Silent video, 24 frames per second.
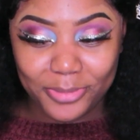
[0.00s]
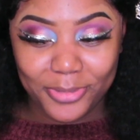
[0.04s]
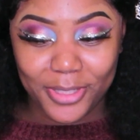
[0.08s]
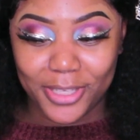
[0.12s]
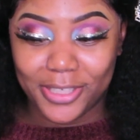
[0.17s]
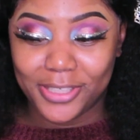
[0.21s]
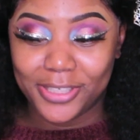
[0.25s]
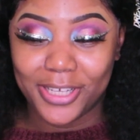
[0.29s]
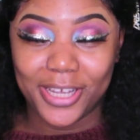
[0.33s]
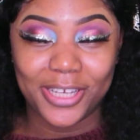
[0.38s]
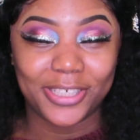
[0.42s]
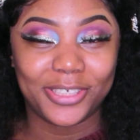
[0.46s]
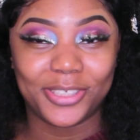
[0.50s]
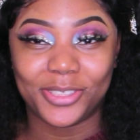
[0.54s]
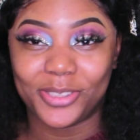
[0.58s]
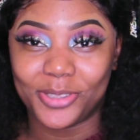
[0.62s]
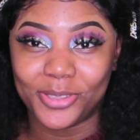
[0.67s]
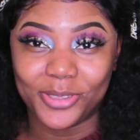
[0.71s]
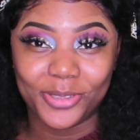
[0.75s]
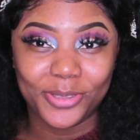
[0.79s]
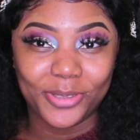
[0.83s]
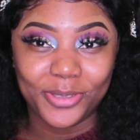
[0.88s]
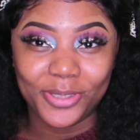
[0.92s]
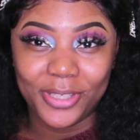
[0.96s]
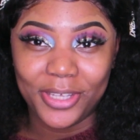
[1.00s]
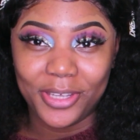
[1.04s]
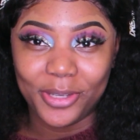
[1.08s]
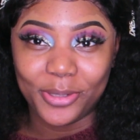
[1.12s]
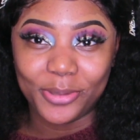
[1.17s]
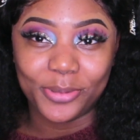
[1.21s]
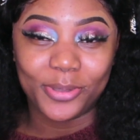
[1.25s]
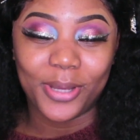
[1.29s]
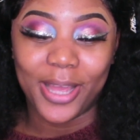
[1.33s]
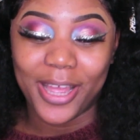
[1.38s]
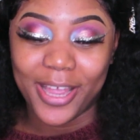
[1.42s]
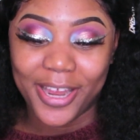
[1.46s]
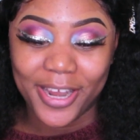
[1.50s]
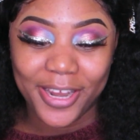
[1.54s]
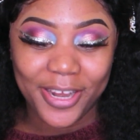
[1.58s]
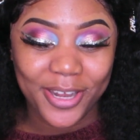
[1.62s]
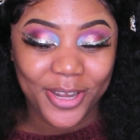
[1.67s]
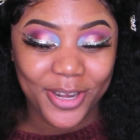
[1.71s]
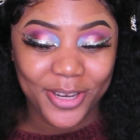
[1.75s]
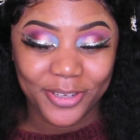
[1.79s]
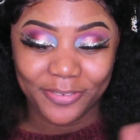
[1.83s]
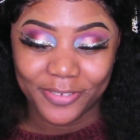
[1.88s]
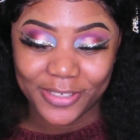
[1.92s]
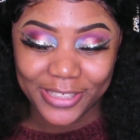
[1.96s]
These lashes are so cute. I
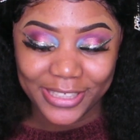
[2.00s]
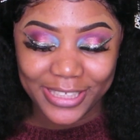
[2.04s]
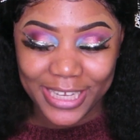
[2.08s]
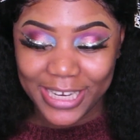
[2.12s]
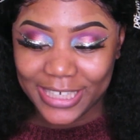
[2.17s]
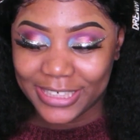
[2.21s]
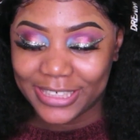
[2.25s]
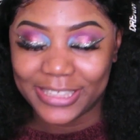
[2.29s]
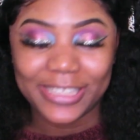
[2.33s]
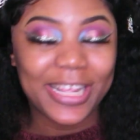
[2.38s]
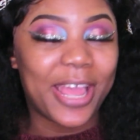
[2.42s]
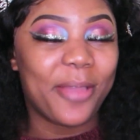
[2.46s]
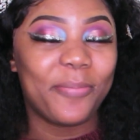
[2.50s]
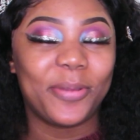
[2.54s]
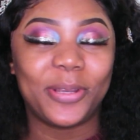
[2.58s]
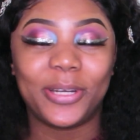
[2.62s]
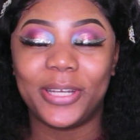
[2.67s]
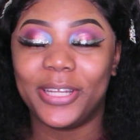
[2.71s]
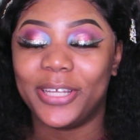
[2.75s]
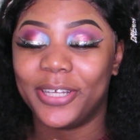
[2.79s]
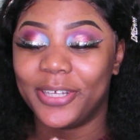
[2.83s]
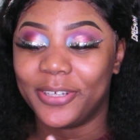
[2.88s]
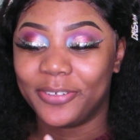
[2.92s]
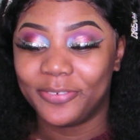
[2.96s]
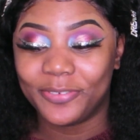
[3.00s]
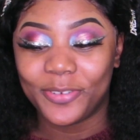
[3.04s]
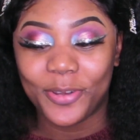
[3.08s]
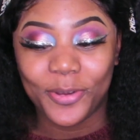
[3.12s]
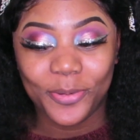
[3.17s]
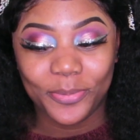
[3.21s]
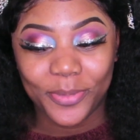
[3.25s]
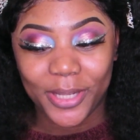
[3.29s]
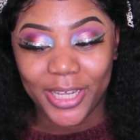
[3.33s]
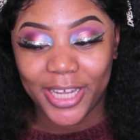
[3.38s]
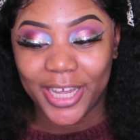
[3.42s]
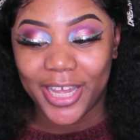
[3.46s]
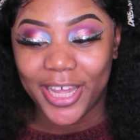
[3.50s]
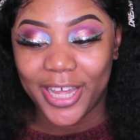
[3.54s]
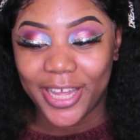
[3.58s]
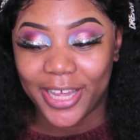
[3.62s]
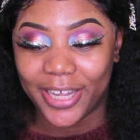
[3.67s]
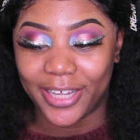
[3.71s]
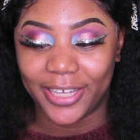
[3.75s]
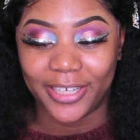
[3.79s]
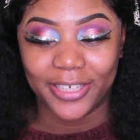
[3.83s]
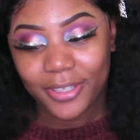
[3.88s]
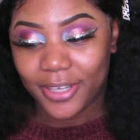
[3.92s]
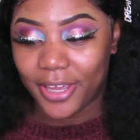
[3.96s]
love these lashes. I'm in love. Oh my
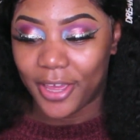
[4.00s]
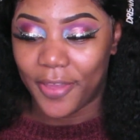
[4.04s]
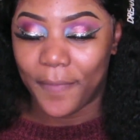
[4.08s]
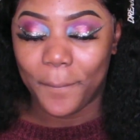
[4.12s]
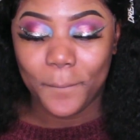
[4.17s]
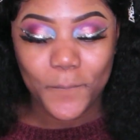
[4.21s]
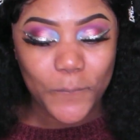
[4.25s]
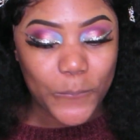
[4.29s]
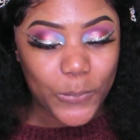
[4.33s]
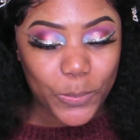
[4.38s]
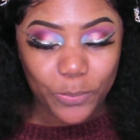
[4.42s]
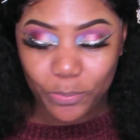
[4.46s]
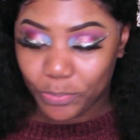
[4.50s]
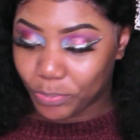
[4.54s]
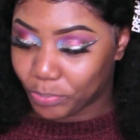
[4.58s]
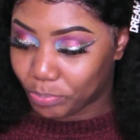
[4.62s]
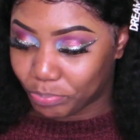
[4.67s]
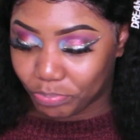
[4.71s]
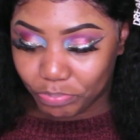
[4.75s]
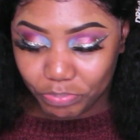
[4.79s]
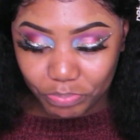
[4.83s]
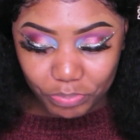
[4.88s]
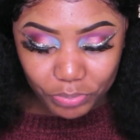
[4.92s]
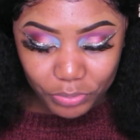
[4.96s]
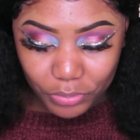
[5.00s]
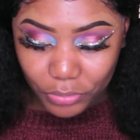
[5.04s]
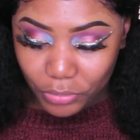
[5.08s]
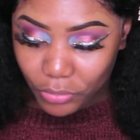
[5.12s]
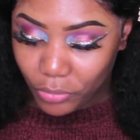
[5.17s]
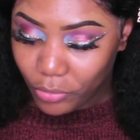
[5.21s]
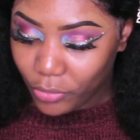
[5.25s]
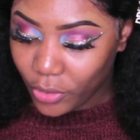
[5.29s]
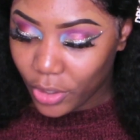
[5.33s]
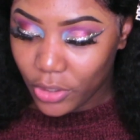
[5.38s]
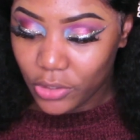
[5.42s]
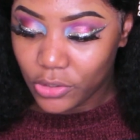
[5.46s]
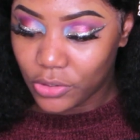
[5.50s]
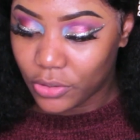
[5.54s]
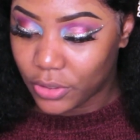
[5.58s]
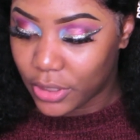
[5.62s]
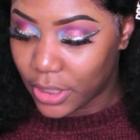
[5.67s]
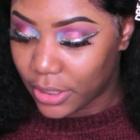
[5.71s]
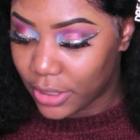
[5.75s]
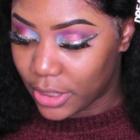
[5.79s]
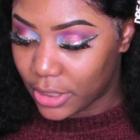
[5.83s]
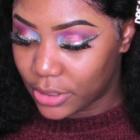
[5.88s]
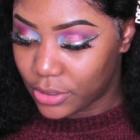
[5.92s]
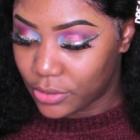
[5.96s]
god. Okay. So
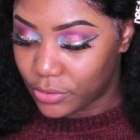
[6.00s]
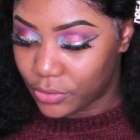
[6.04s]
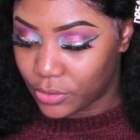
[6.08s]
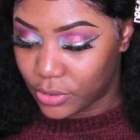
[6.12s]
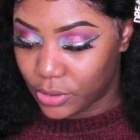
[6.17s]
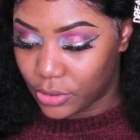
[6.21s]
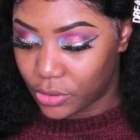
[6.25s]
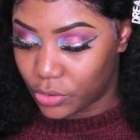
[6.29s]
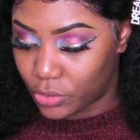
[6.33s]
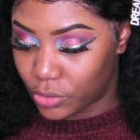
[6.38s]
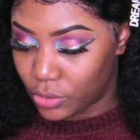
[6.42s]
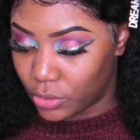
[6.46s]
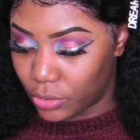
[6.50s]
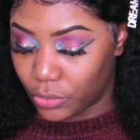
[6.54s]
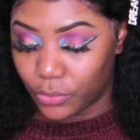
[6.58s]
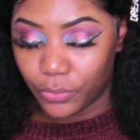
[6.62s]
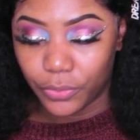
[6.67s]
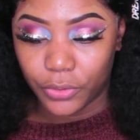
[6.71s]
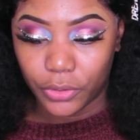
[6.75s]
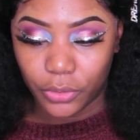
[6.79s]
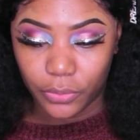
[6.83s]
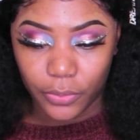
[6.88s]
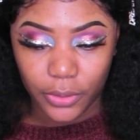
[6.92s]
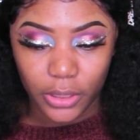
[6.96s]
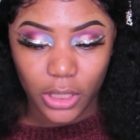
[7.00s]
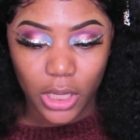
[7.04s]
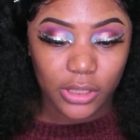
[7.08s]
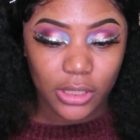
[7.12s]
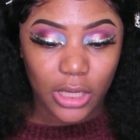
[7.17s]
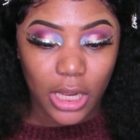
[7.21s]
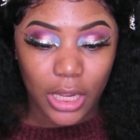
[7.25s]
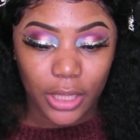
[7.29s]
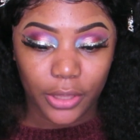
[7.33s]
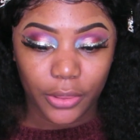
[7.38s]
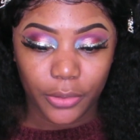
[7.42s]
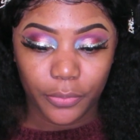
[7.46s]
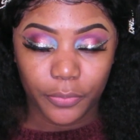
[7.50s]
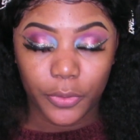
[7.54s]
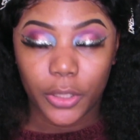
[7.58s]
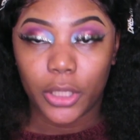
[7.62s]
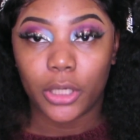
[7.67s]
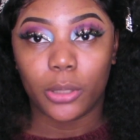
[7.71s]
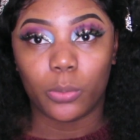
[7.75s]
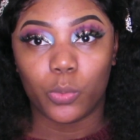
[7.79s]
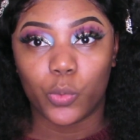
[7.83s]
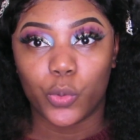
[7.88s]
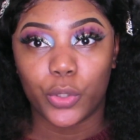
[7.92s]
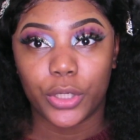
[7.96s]
now let's just this look real quick. It's like
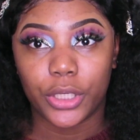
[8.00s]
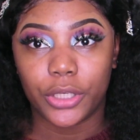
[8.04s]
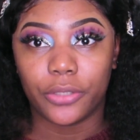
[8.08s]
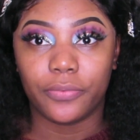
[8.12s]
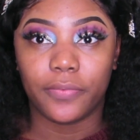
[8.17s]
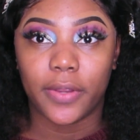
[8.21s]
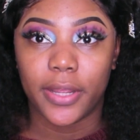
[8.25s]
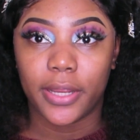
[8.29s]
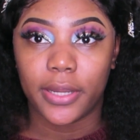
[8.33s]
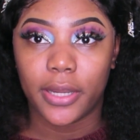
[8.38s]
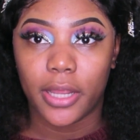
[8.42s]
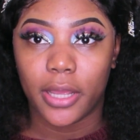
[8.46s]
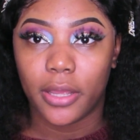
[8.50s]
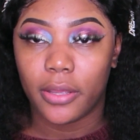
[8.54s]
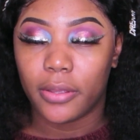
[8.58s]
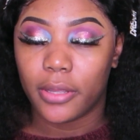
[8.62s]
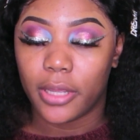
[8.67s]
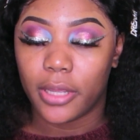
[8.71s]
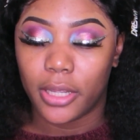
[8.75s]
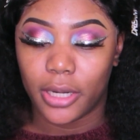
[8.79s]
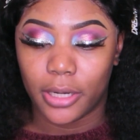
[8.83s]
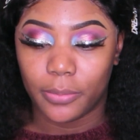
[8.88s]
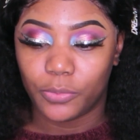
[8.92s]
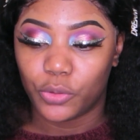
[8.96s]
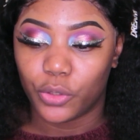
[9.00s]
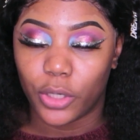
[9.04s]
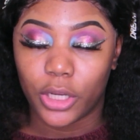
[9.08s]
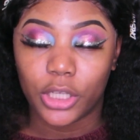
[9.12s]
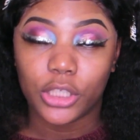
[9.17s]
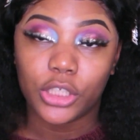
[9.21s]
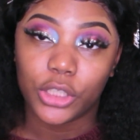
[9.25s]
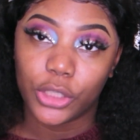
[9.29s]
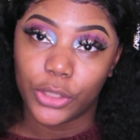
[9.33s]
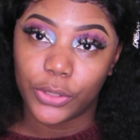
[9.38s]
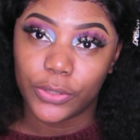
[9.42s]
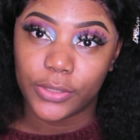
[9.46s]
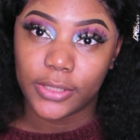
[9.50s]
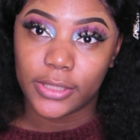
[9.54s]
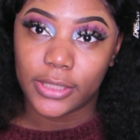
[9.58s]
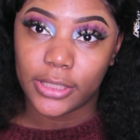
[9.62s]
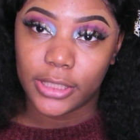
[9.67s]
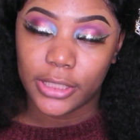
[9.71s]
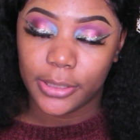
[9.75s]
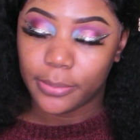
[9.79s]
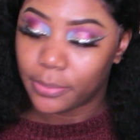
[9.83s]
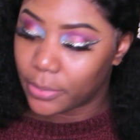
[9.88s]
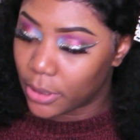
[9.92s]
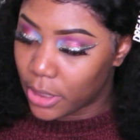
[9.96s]
3 in the morning right now, and I'm trying to go to
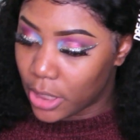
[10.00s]
sleep.